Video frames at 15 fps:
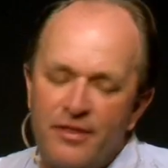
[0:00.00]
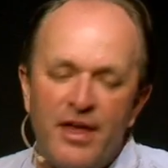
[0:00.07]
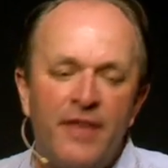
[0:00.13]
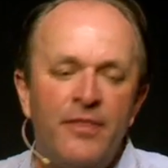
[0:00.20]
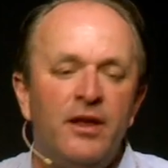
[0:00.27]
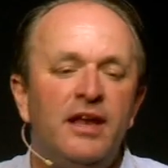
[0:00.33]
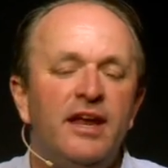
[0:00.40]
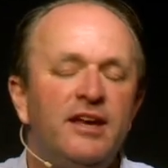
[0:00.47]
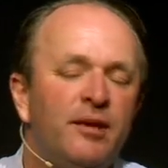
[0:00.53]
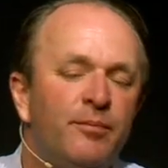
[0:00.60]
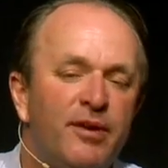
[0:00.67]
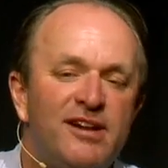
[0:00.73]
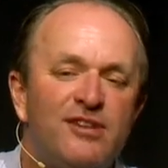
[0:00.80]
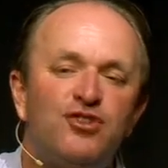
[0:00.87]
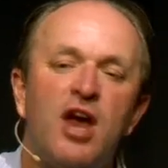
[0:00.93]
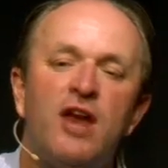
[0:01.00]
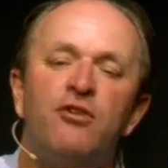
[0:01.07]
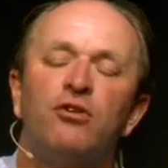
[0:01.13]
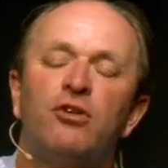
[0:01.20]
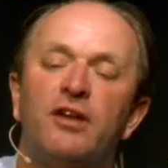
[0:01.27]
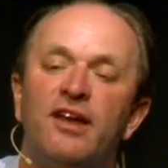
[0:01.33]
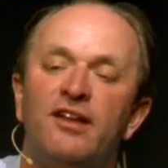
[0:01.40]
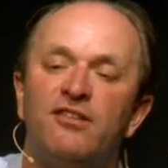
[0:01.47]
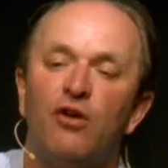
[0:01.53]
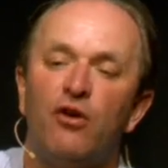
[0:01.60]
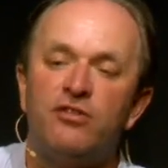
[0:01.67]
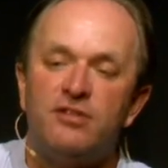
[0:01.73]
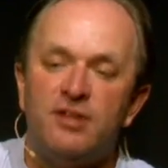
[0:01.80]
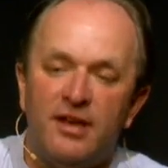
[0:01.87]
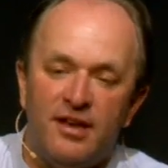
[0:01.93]
Then the leading British general gets
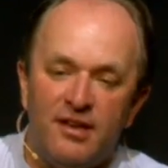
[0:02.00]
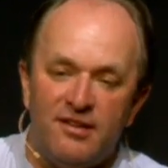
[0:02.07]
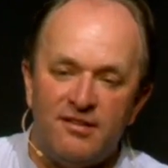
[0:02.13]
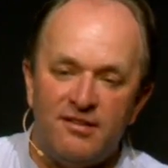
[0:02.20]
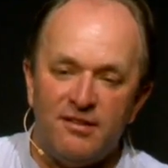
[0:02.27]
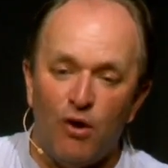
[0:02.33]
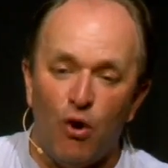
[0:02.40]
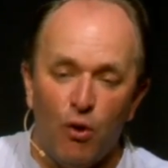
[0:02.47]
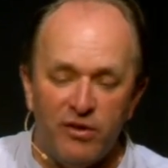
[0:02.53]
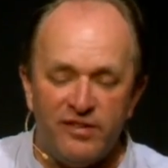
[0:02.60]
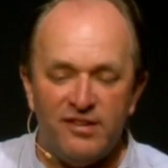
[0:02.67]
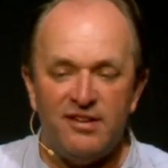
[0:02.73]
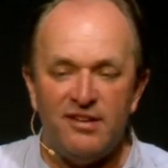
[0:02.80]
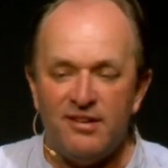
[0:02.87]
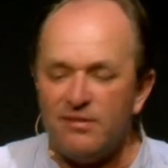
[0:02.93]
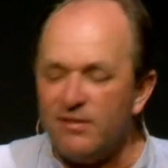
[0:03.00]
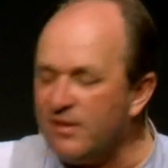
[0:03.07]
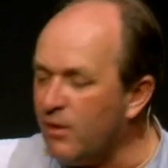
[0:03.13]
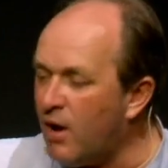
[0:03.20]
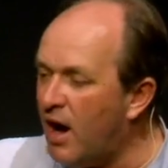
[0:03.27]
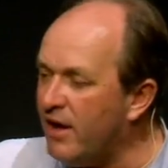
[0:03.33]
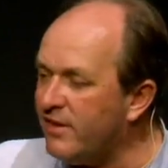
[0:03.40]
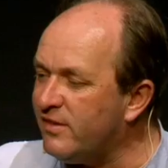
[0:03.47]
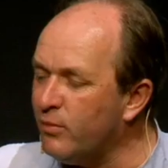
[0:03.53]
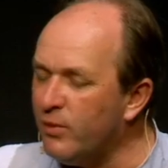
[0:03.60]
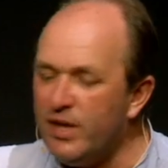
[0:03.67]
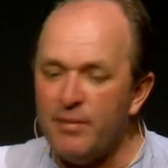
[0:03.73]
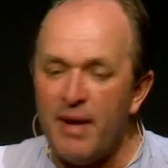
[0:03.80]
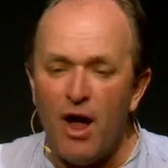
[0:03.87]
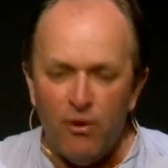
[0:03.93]
onto his horse. This is uh, Sir
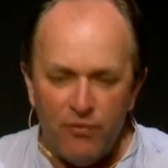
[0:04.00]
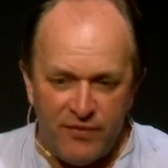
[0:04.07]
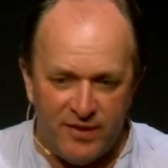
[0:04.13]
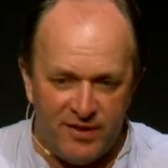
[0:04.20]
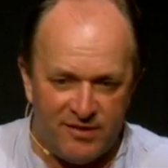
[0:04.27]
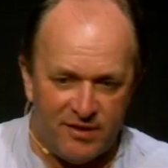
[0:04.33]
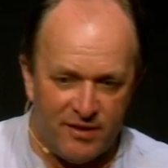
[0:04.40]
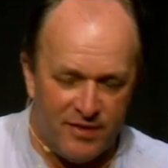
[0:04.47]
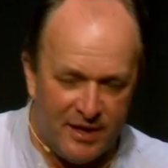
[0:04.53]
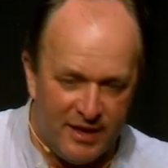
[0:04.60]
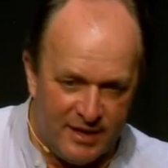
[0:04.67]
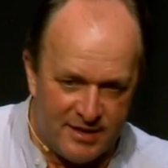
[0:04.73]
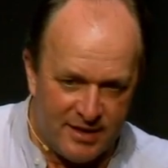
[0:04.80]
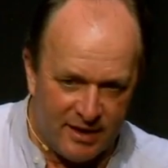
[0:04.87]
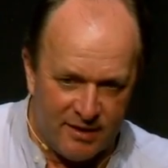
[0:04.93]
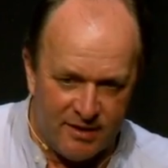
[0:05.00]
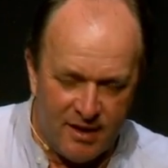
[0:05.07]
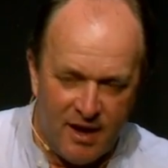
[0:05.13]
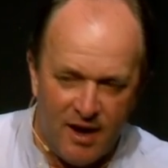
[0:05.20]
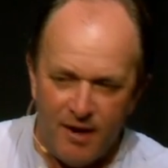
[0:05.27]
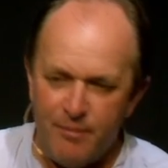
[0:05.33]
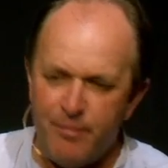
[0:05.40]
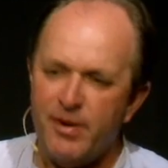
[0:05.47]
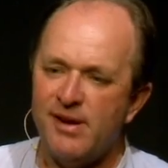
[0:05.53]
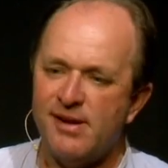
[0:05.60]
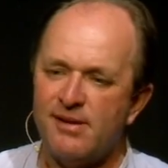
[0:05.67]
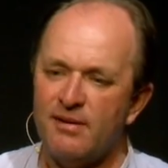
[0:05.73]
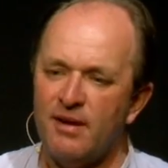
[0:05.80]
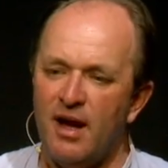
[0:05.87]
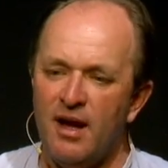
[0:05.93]
William Elphinstone, the leading uh,
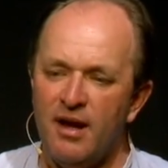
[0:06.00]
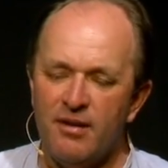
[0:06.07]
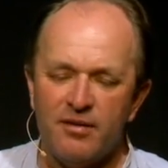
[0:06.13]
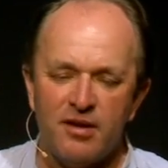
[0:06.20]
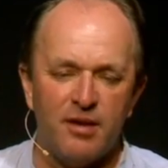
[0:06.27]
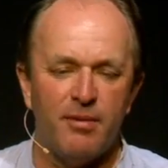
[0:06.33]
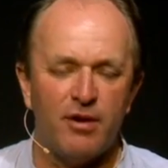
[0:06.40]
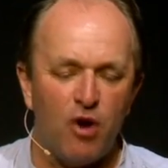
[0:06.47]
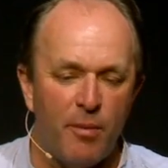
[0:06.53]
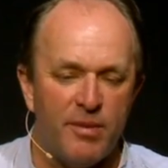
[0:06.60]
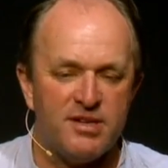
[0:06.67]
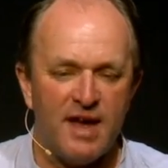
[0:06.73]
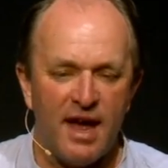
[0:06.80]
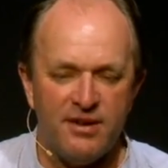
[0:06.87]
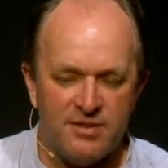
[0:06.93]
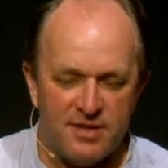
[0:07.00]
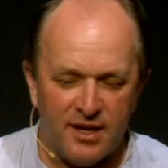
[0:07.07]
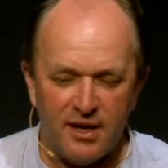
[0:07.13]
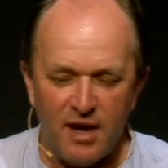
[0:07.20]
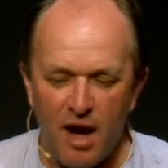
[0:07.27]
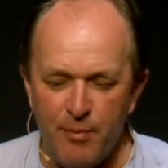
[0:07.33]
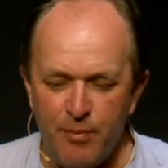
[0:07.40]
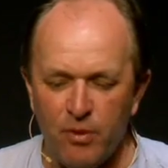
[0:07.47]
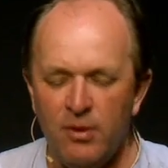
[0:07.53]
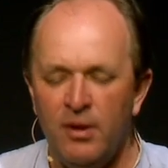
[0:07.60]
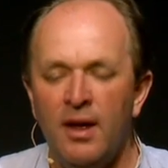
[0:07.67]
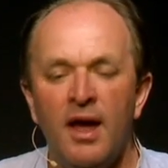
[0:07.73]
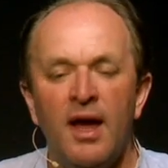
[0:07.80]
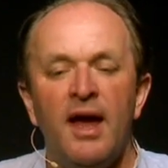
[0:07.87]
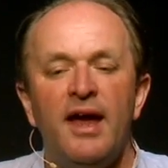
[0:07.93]
British uh, commandant in Kabul.